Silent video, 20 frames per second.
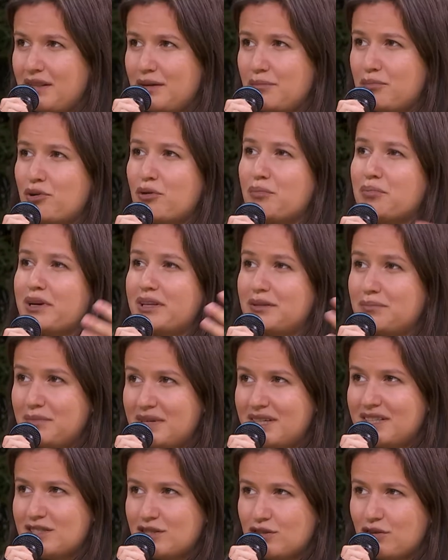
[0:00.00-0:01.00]
an appropriate
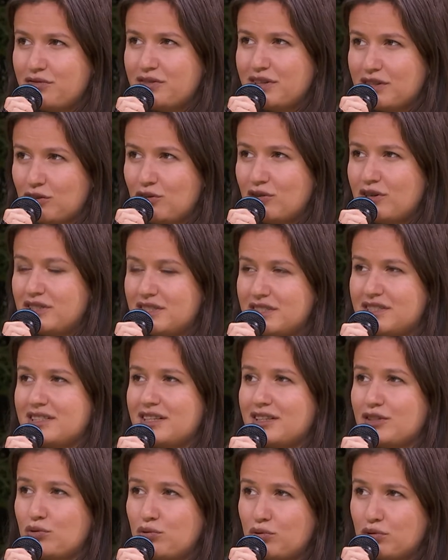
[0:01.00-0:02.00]
mix of technologies
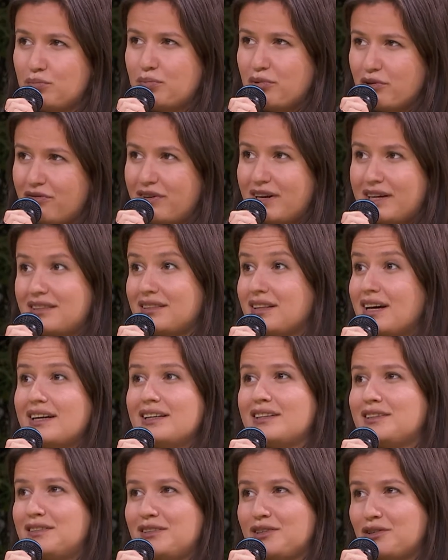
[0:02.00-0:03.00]
that could provide
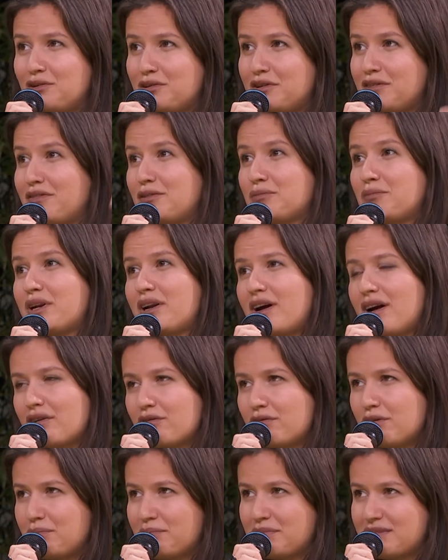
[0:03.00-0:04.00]
90 or even
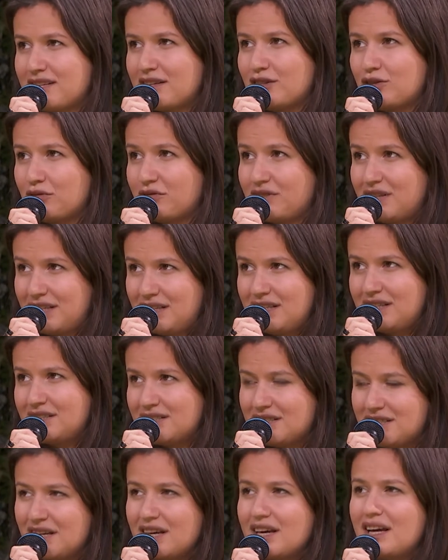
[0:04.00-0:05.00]
100% of the
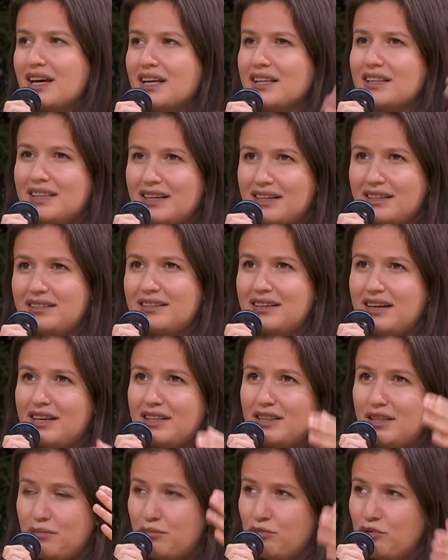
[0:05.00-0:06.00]
needs,
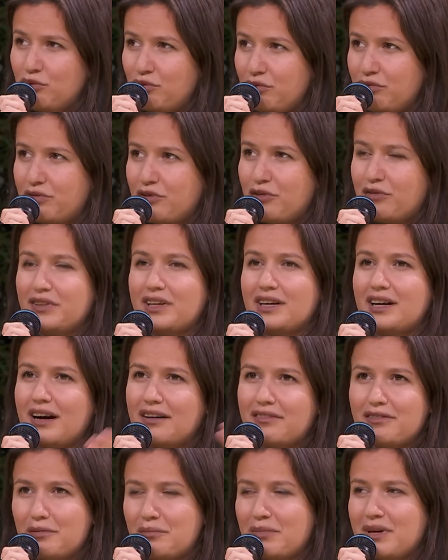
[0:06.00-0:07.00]
then the move of the
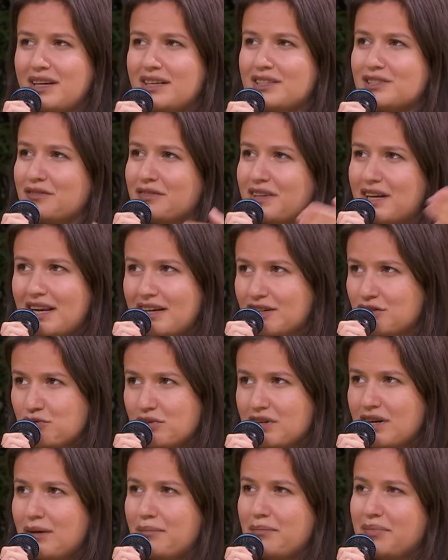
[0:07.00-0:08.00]
government, of the
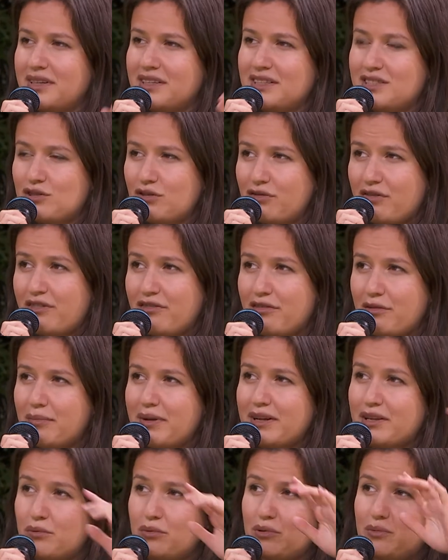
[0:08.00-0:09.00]
electric companies, of
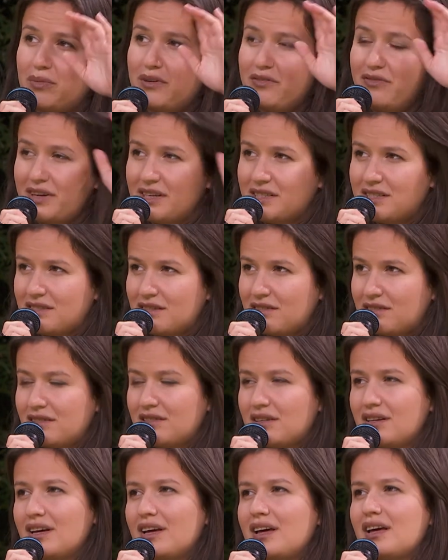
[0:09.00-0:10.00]
everybody would be
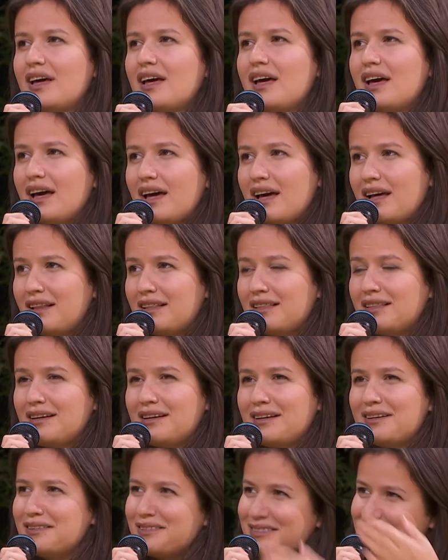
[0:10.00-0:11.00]
faster. And
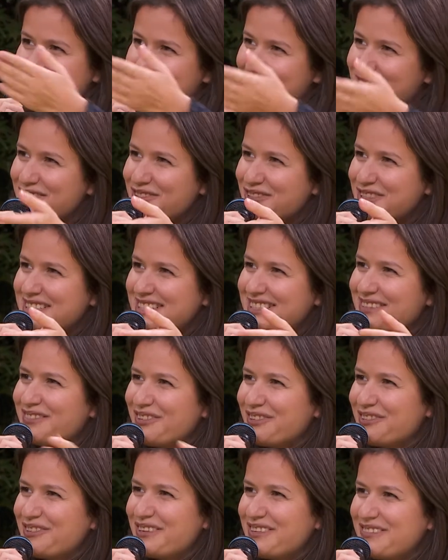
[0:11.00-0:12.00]
what was
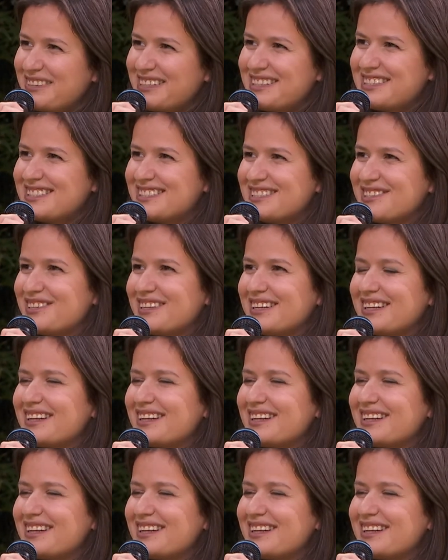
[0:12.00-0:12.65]
about wave energy? Sorry.